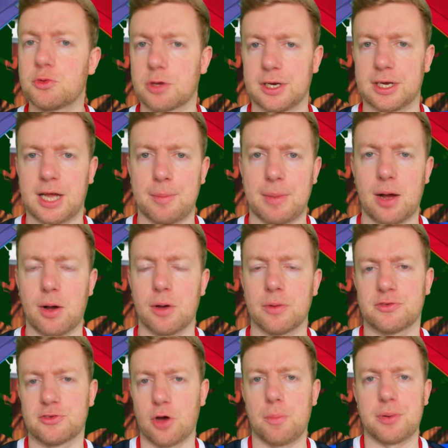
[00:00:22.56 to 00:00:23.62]
to come out on
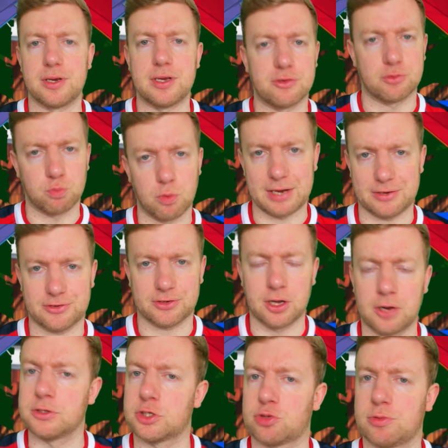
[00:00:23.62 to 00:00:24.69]
top in this West
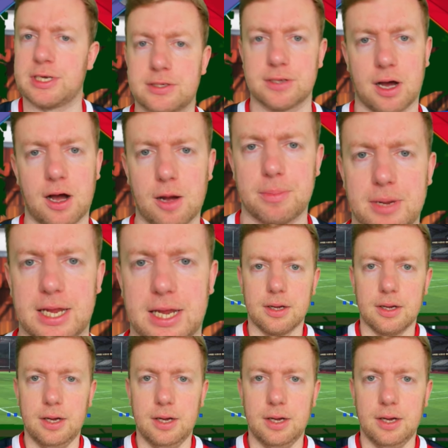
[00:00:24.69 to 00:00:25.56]
Country derby?